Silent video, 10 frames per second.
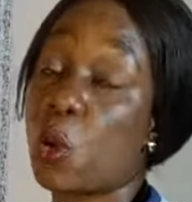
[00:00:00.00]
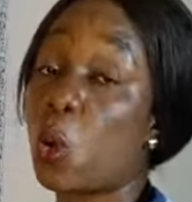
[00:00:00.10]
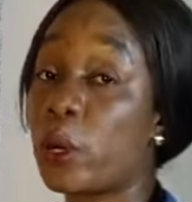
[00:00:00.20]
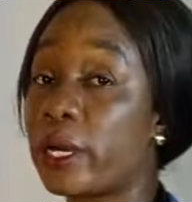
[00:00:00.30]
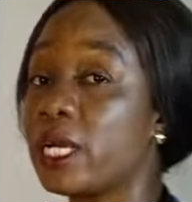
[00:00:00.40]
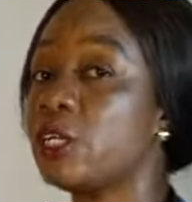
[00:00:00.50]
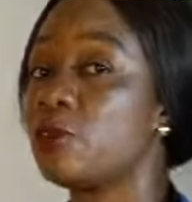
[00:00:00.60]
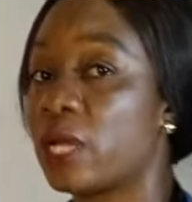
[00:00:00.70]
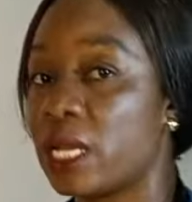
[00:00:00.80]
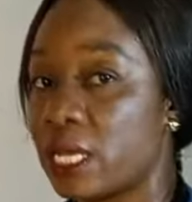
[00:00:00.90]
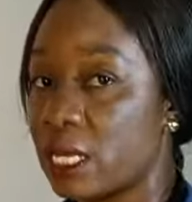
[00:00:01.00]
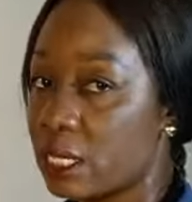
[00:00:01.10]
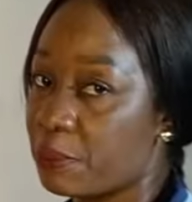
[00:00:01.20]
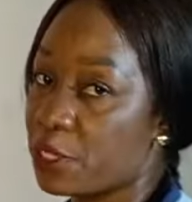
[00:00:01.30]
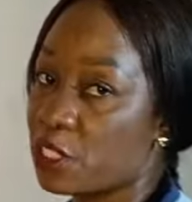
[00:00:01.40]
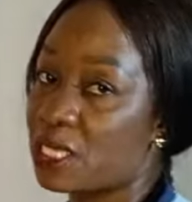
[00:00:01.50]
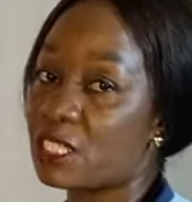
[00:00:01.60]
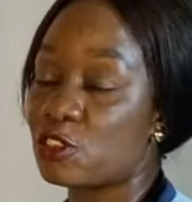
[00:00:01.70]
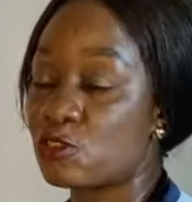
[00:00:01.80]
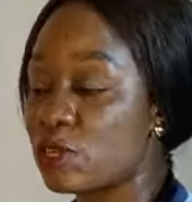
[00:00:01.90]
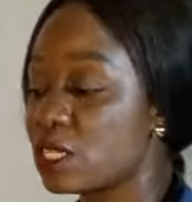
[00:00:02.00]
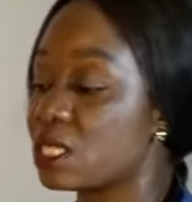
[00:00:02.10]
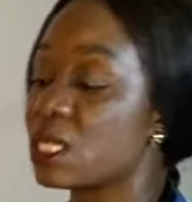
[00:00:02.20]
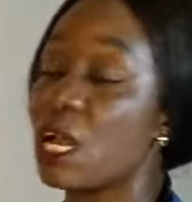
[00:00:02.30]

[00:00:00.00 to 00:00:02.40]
or you can lay the patient straight